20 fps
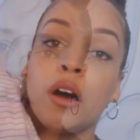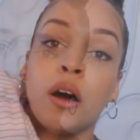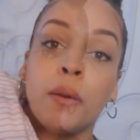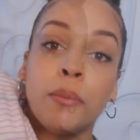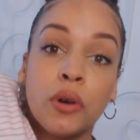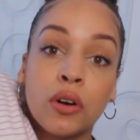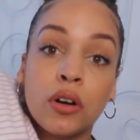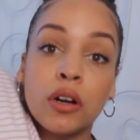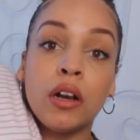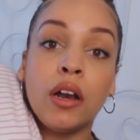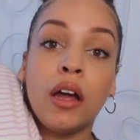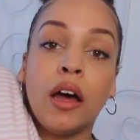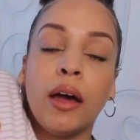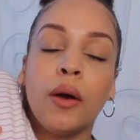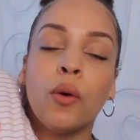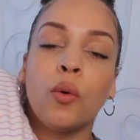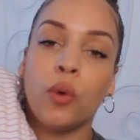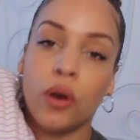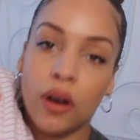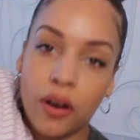I'm not gonna
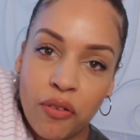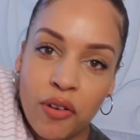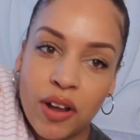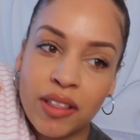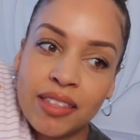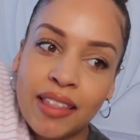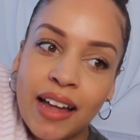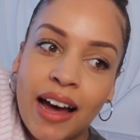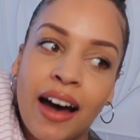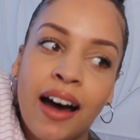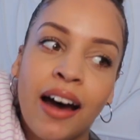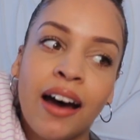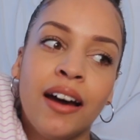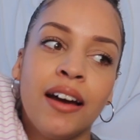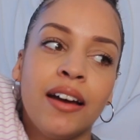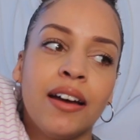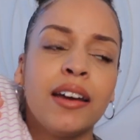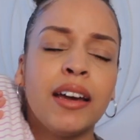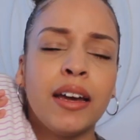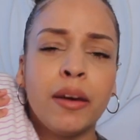lie, when I read that,
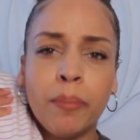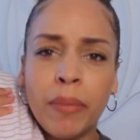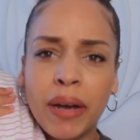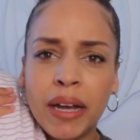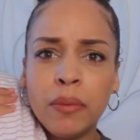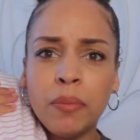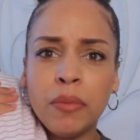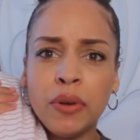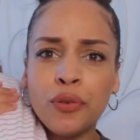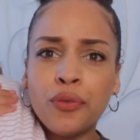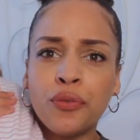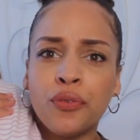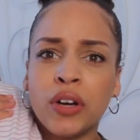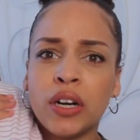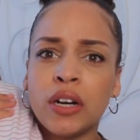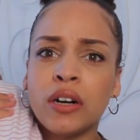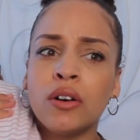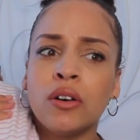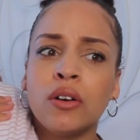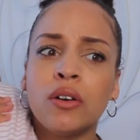it made me
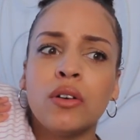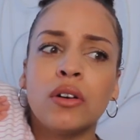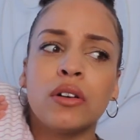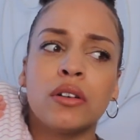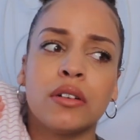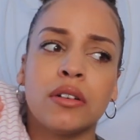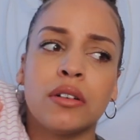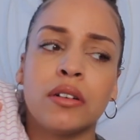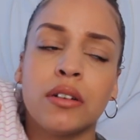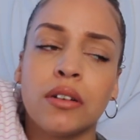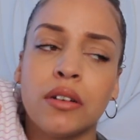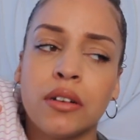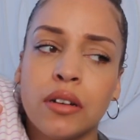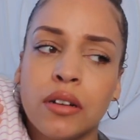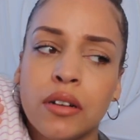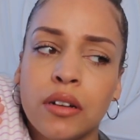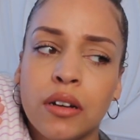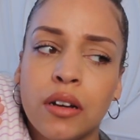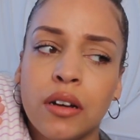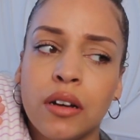feel
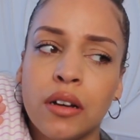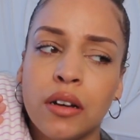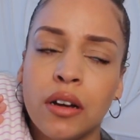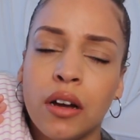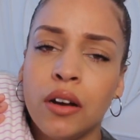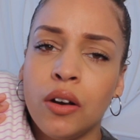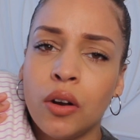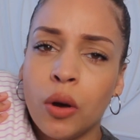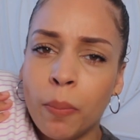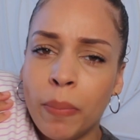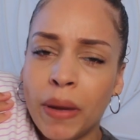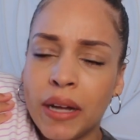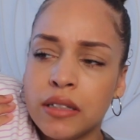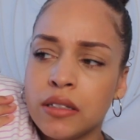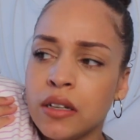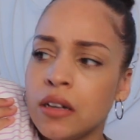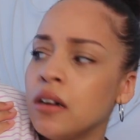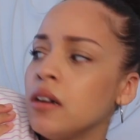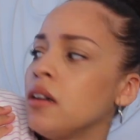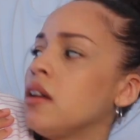a lot
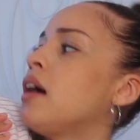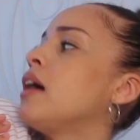better.